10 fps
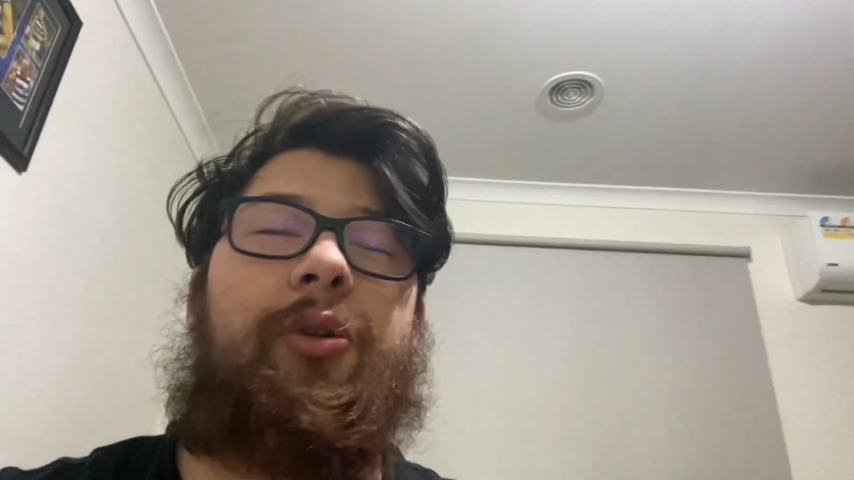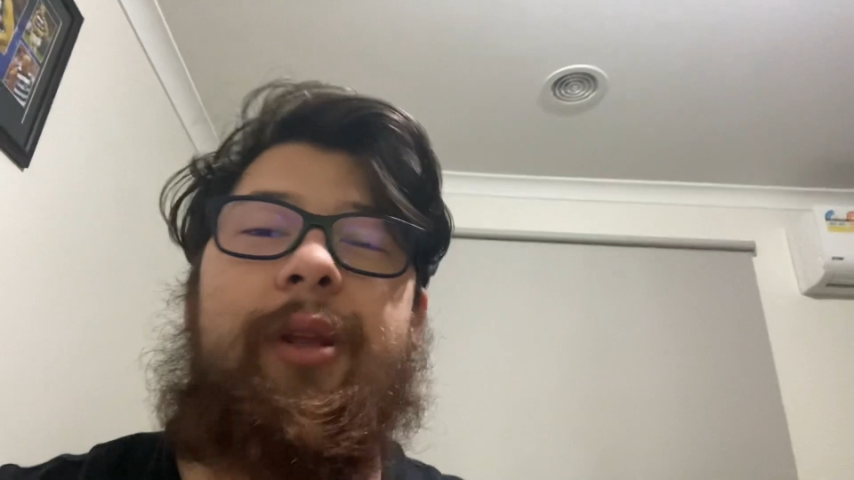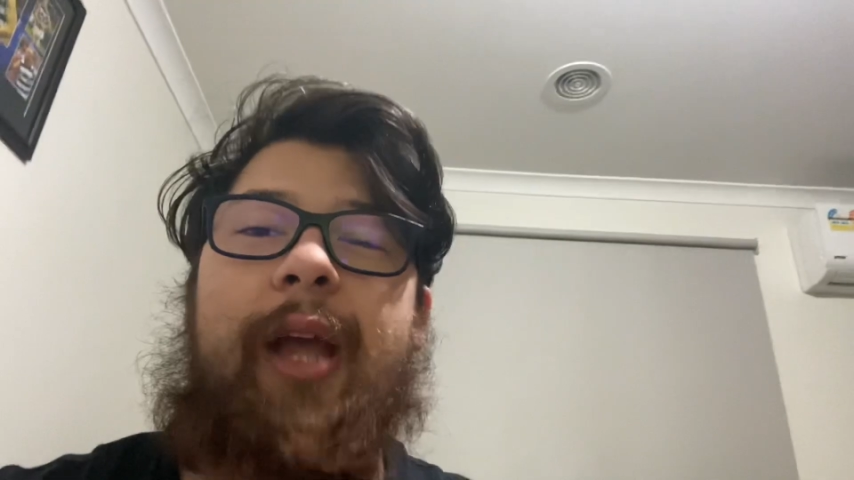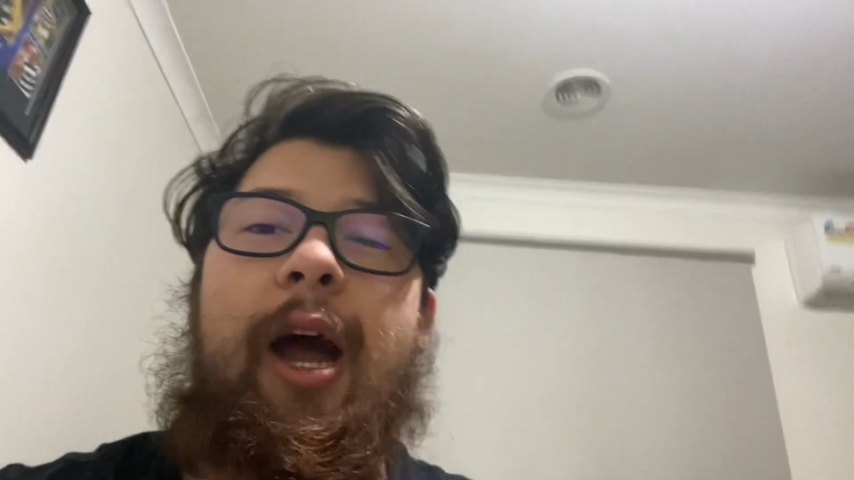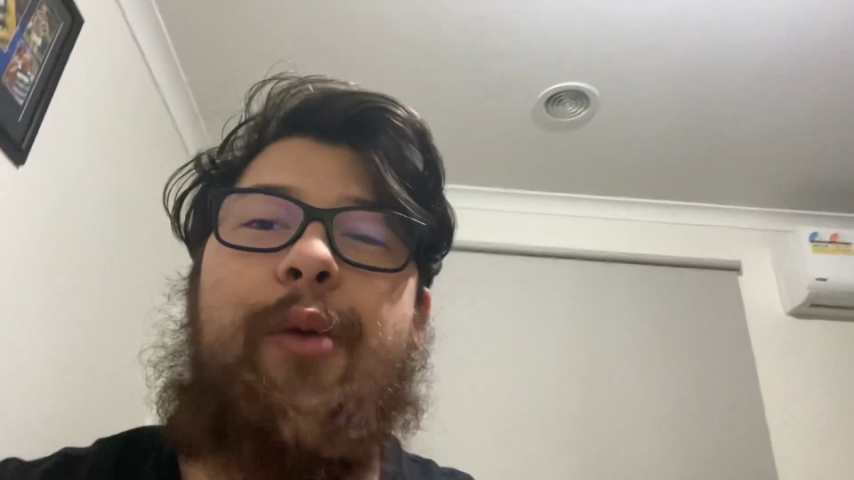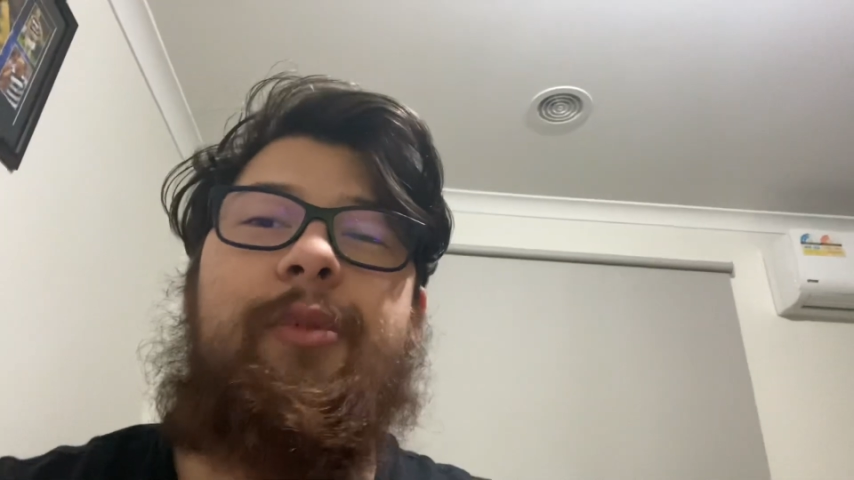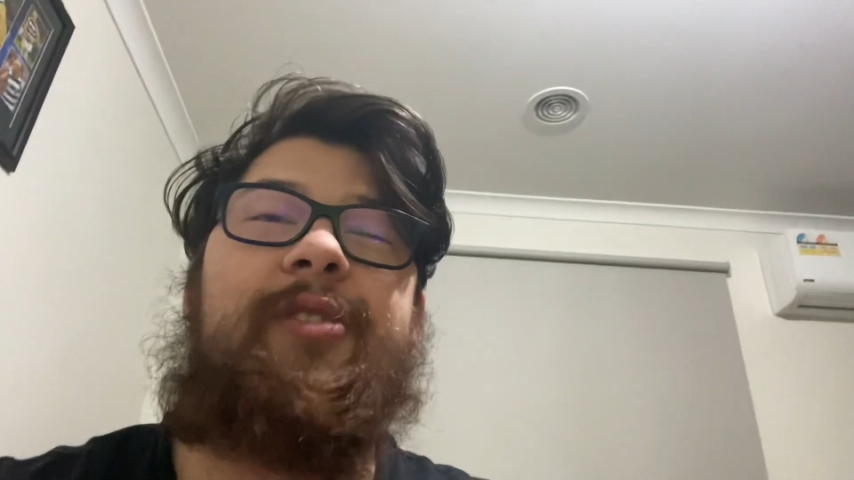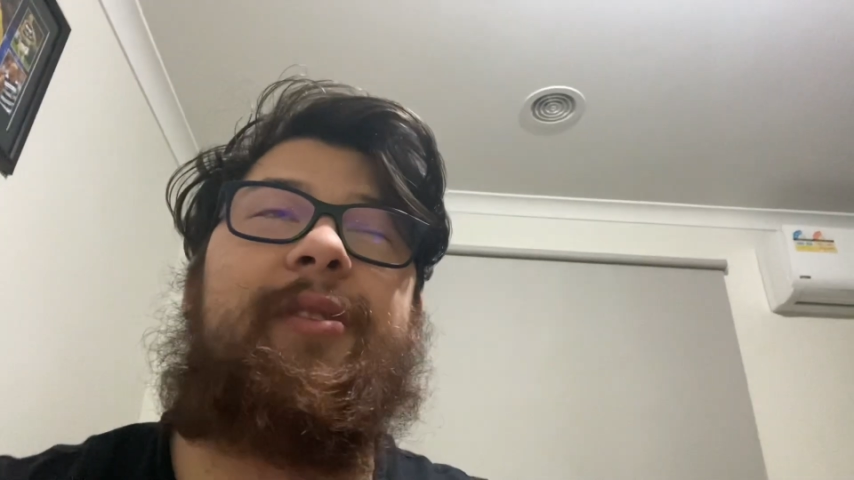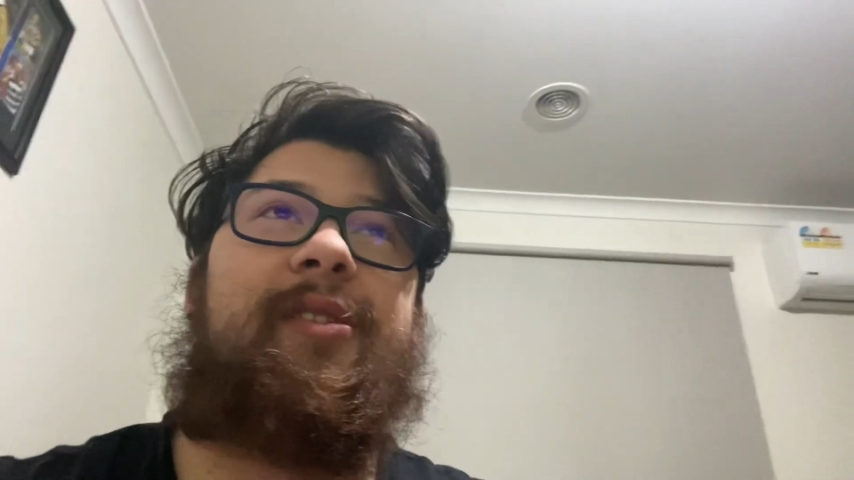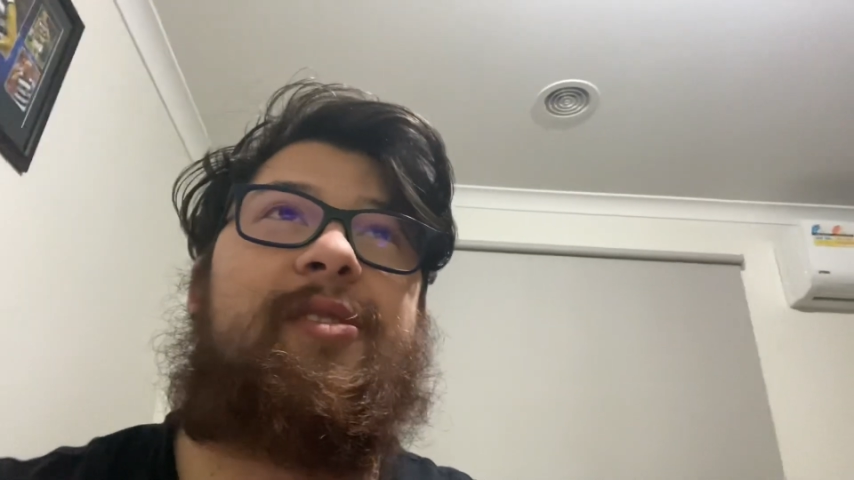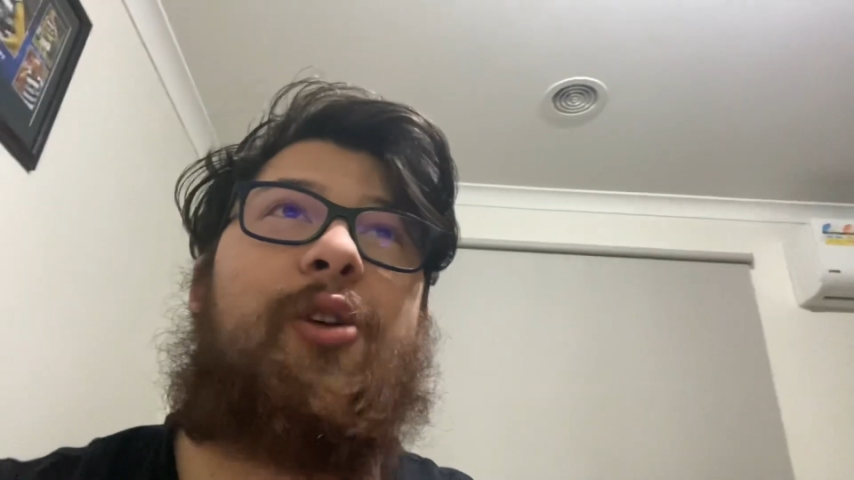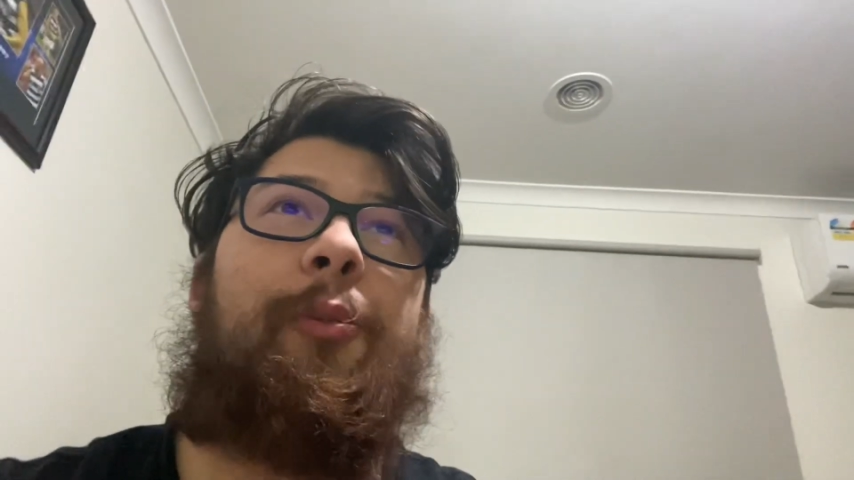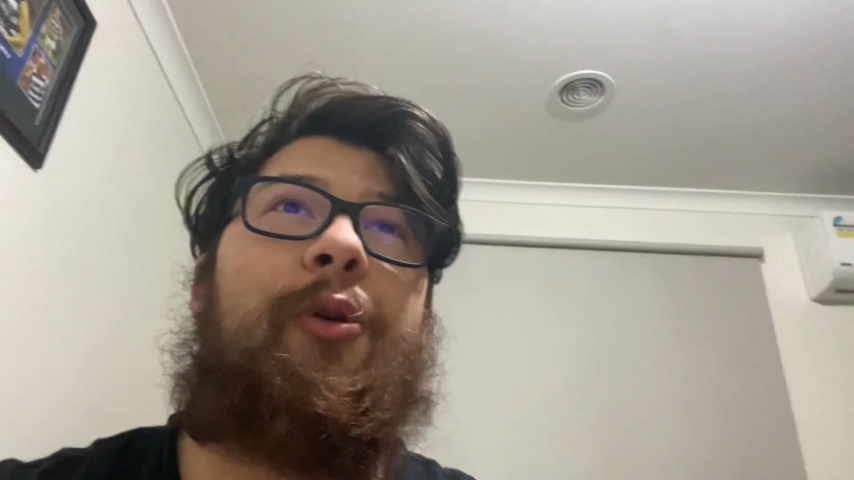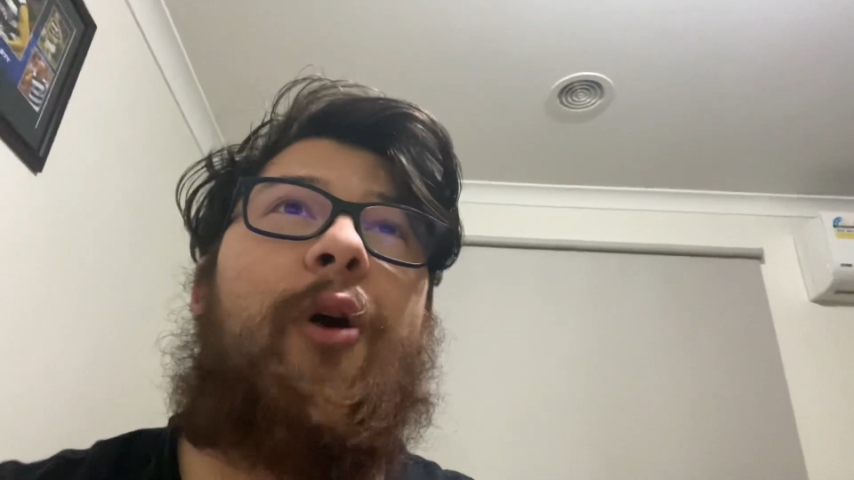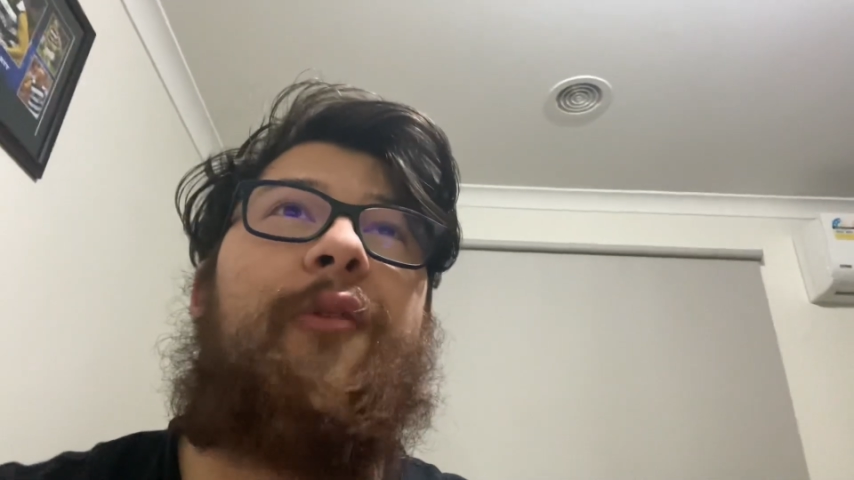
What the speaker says: the game is because of copyright